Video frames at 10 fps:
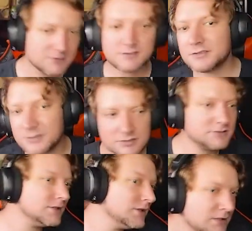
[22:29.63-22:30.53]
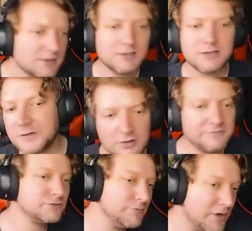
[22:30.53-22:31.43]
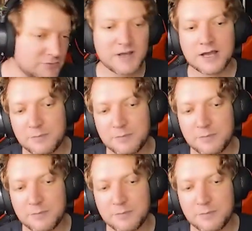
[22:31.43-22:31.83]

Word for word: And we do a victory march. I